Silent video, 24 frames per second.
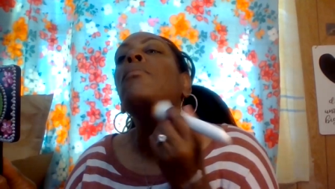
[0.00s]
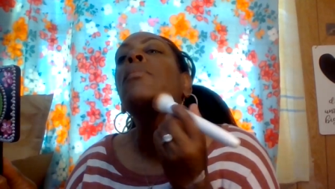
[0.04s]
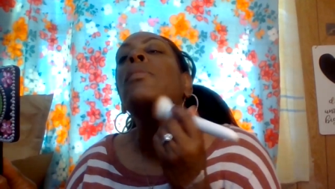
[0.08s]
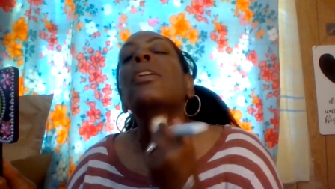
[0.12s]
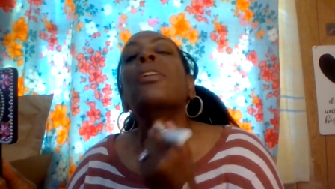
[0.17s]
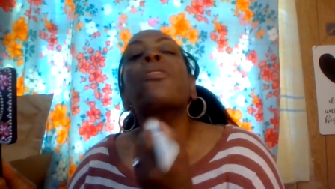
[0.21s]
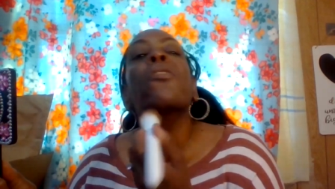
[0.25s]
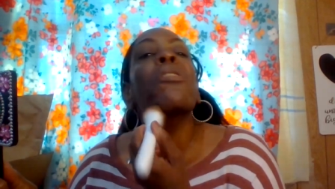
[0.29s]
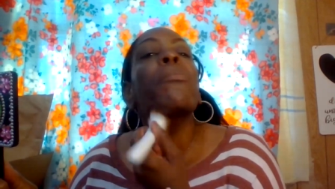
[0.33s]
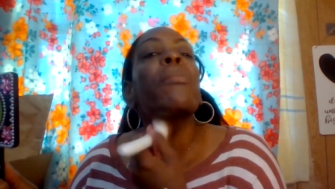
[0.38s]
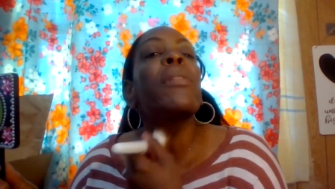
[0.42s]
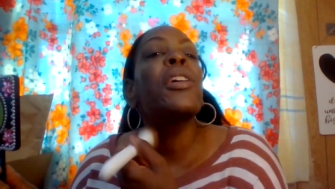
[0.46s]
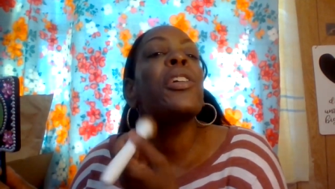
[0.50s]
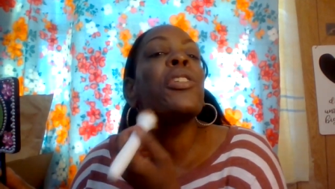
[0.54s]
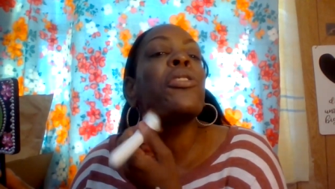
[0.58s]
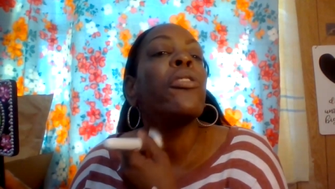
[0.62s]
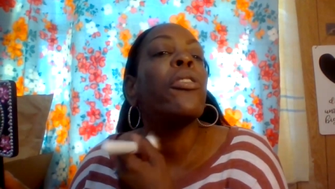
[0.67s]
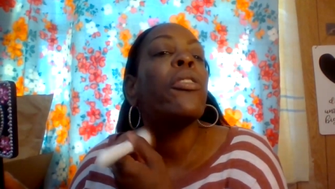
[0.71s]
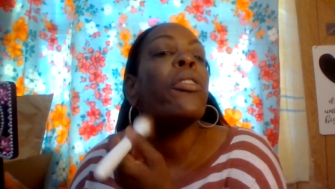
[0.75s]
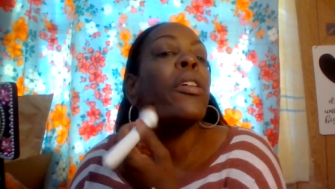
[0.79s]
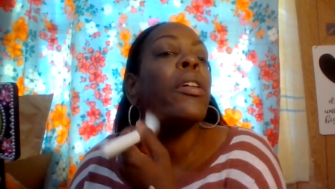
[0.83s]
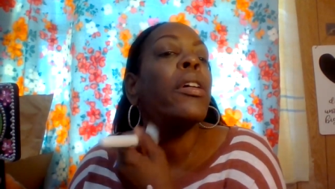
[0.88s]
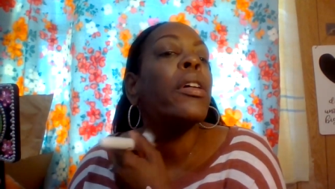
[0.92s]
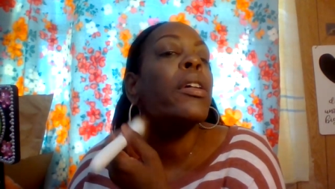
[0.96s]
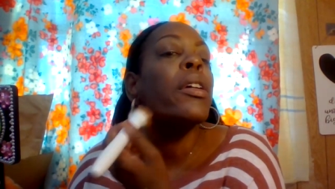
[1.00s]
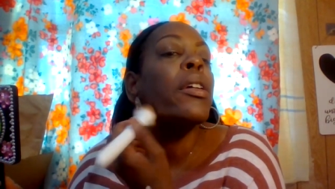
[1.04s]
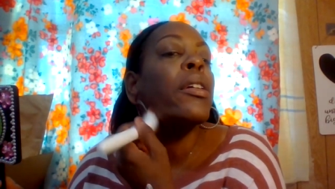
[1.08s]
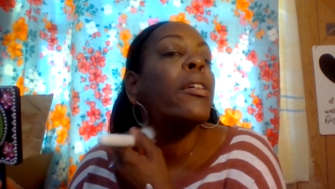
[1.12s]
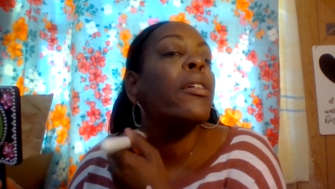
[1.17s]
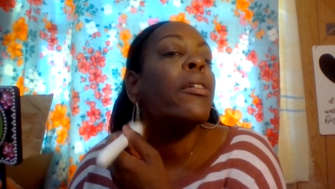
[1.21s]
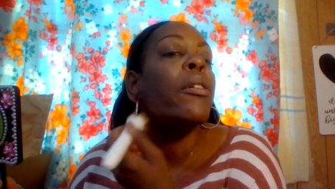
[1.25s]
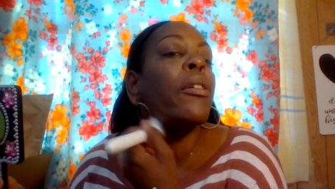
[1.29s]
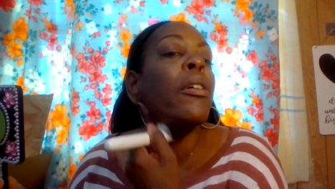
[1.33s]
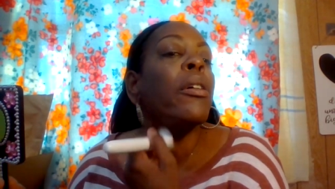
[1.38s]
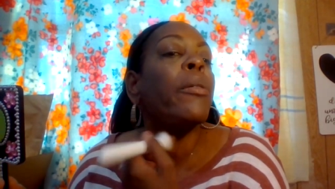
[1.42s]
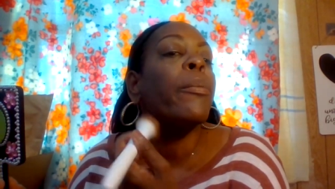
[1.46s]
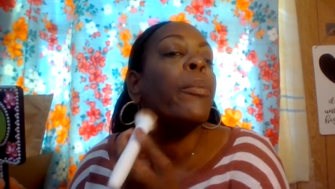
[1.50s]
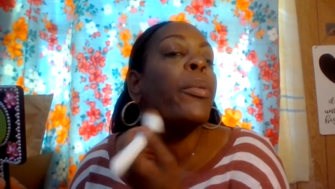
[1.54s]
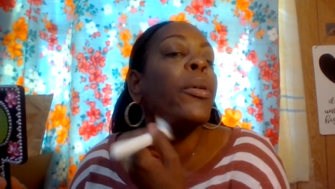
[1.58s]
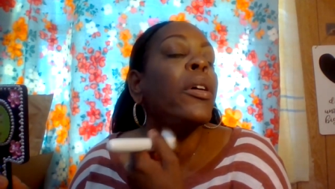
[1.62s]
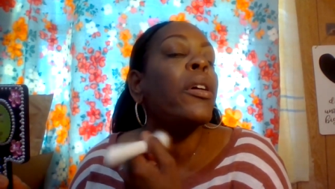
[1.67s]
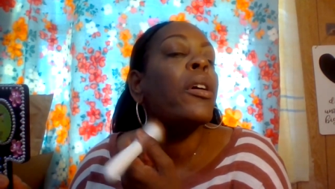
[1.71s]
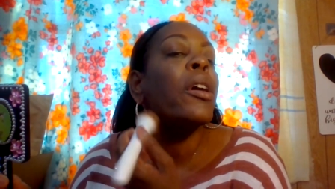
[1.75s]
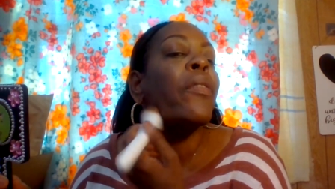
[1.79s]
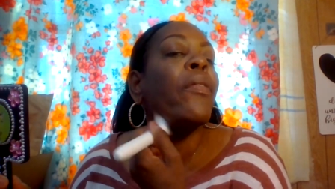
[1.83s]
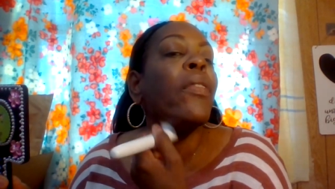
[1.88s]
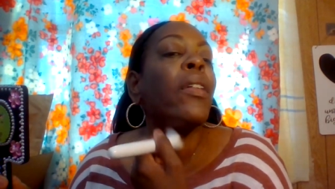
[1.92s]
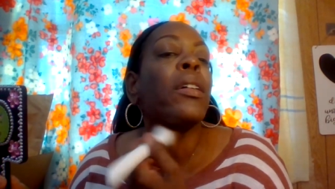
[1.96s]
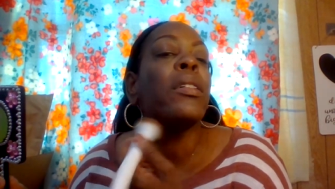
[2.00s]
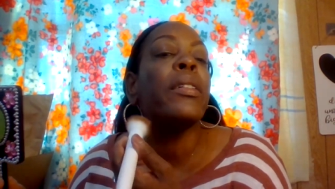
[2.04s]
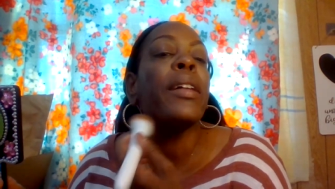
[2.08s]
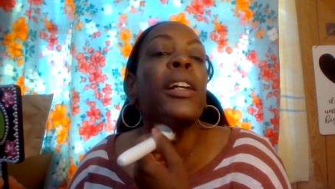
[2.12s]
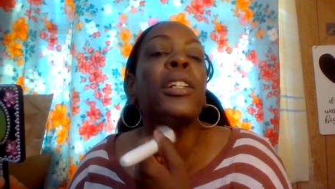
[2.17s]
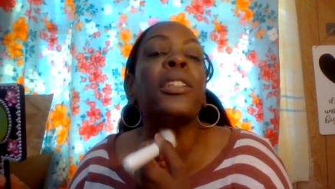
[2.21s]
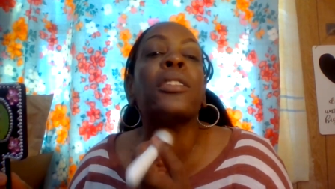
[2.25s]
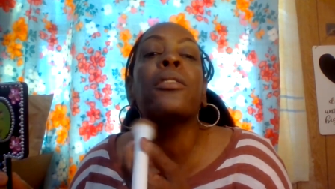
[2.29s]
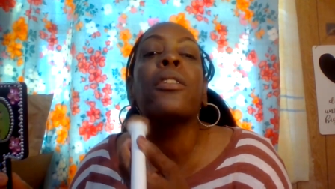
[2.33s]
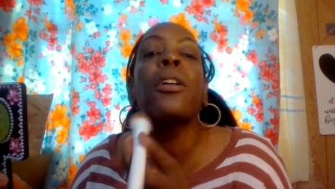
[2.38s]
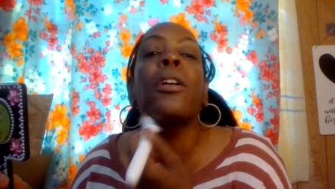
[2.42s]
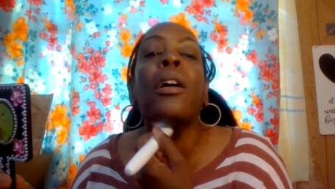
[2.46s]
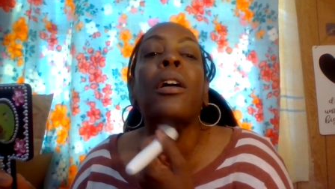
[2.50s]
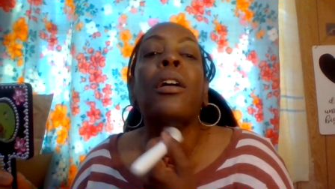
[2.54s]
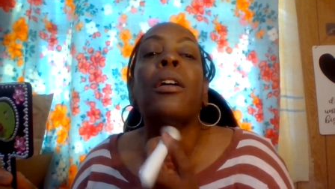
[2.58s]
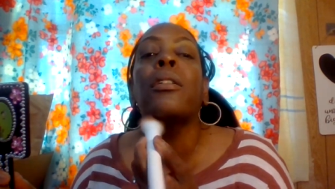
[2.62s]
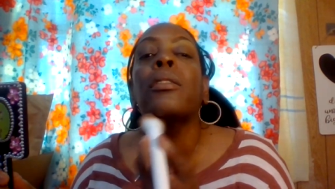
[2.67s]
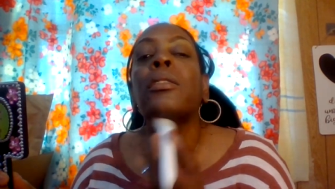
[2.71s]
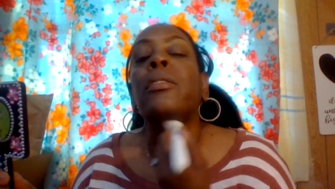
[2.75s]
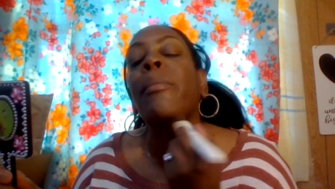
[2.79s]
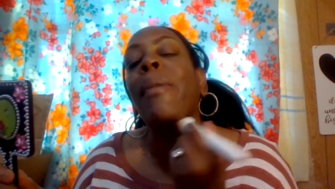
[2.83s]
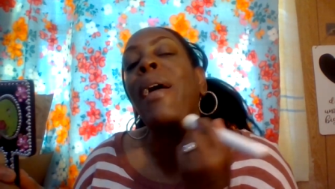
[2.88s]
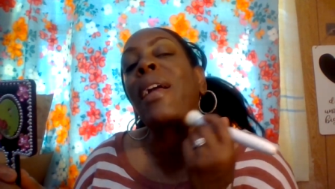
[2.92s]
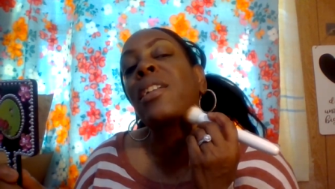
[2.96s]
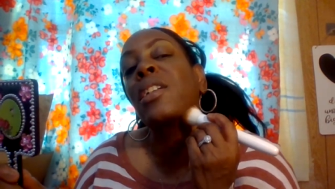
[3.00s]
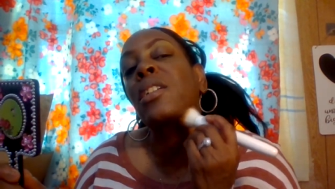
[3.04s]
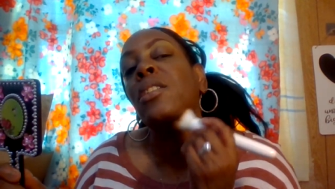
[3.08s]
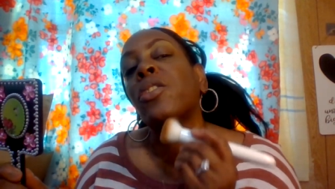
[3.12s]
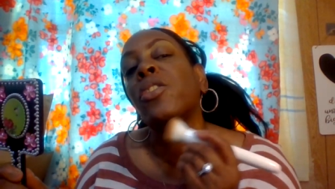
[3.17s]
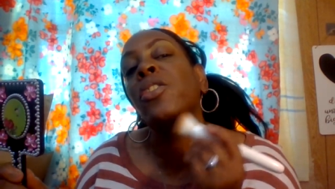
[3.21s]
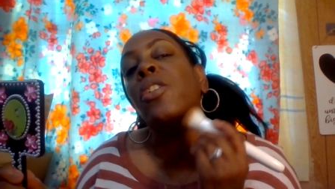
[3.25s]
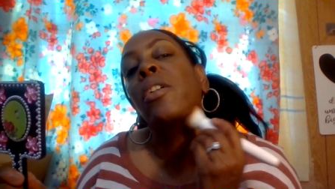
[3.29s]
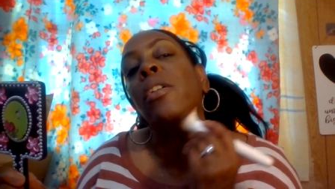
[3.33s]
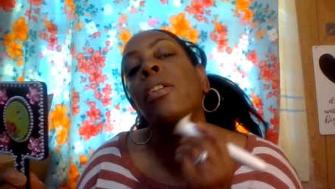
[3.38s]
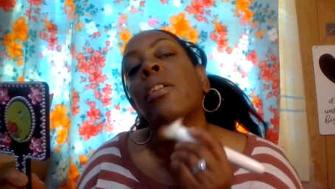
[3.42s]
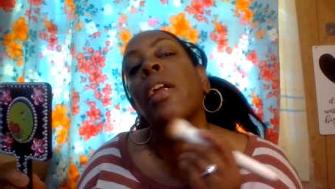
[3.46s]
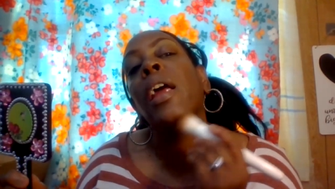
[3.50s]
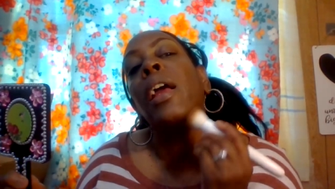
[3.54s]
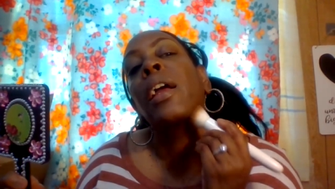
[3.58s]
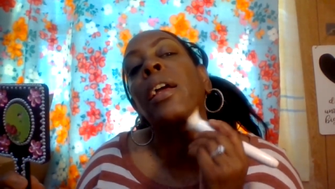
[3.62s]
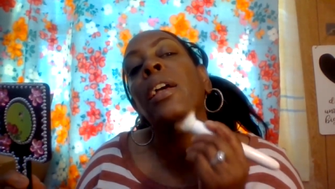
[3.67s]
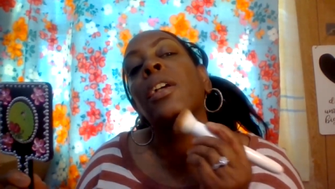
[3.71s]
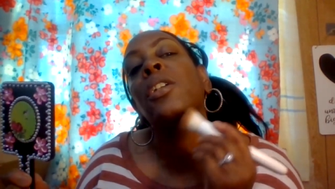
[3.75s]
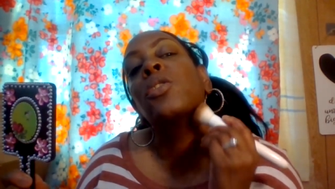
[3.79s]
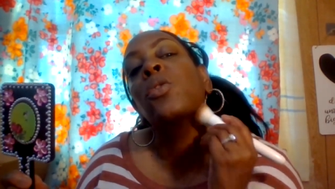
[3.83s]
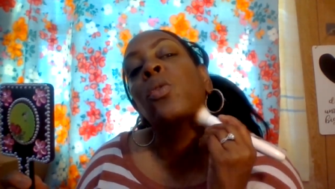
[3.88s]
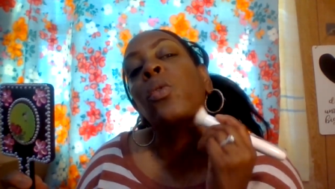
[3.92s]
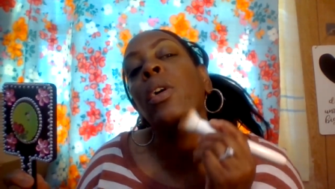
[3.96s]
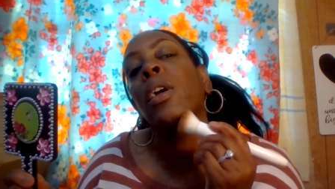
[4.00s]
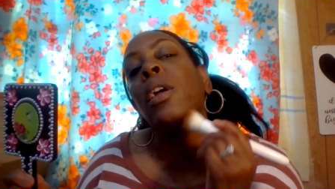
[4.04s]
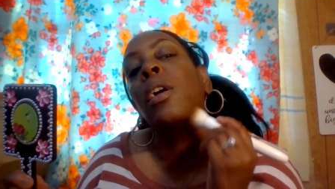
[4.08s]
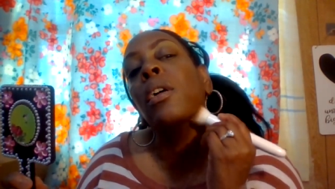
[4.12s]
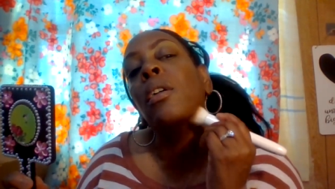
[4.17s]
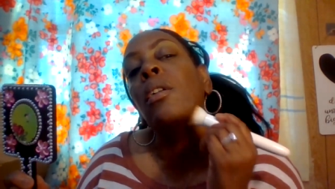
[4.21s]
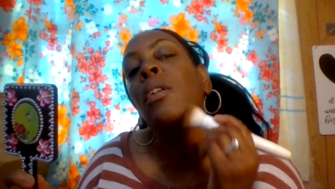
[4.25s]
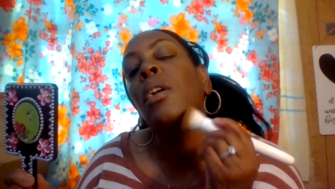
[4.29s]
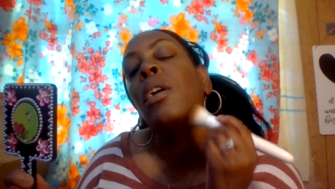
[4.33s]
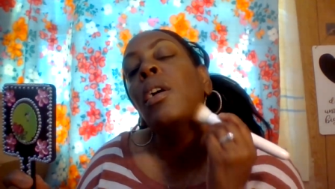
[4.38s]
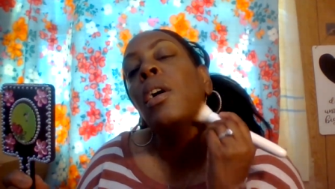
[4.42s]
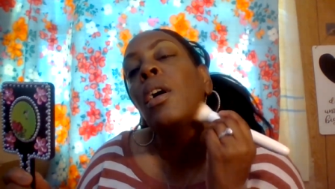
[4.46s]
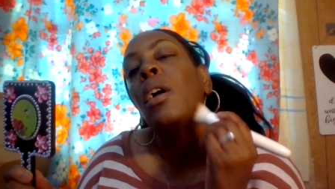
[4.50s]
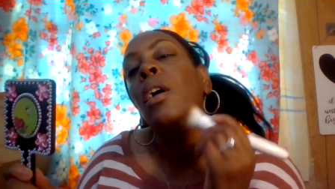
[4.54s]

you want to make sure you're put your foundation on matches to your neck as well